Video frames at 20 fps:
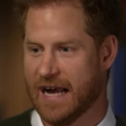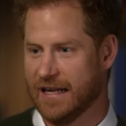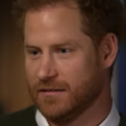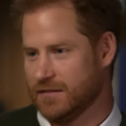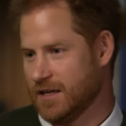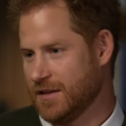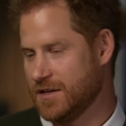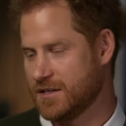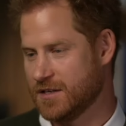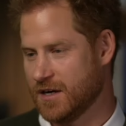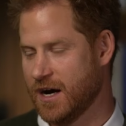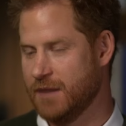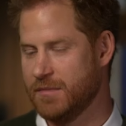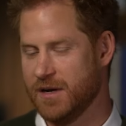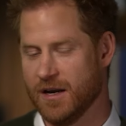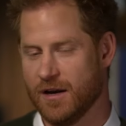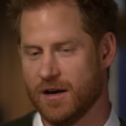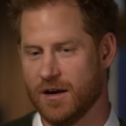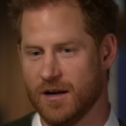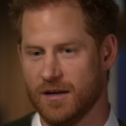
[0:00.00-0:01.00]
then
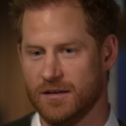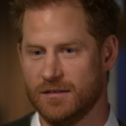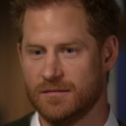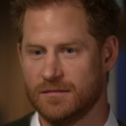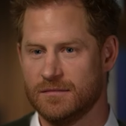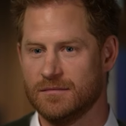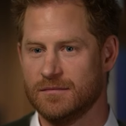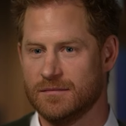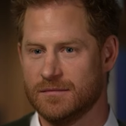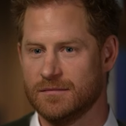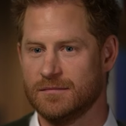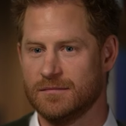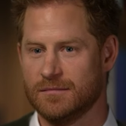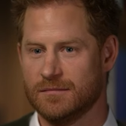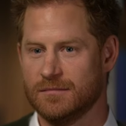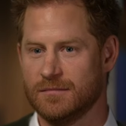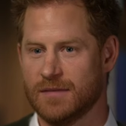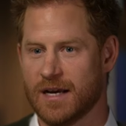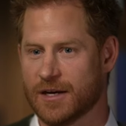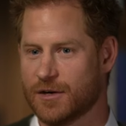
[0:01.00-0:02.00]
is
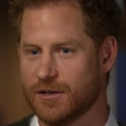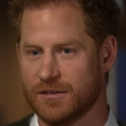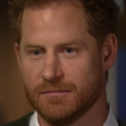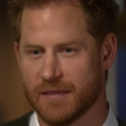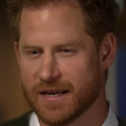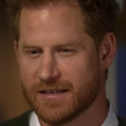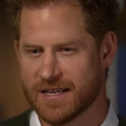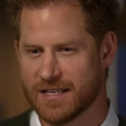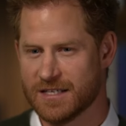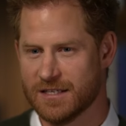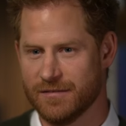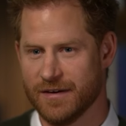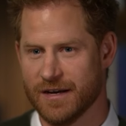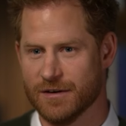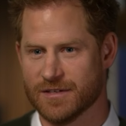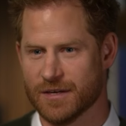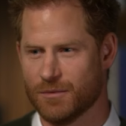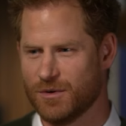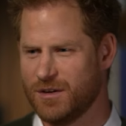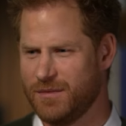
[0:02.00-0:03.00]
an
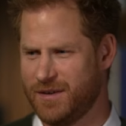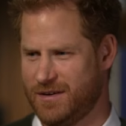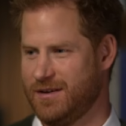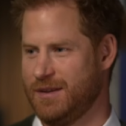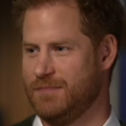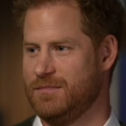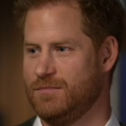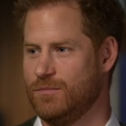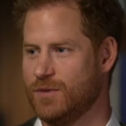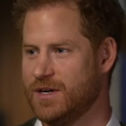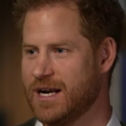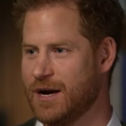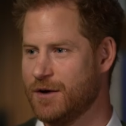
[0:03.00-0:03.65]
S, that sort of